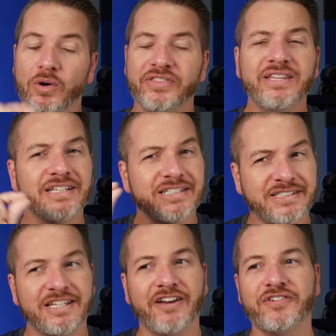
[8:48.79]
one thing
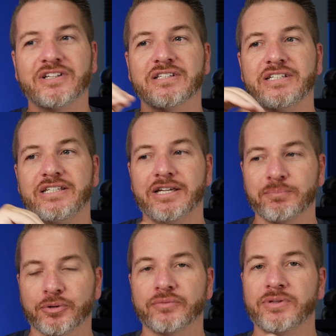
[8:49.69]
that definitely
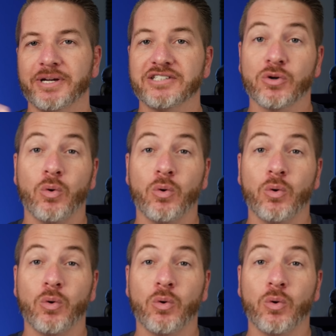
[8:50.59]
improved the bass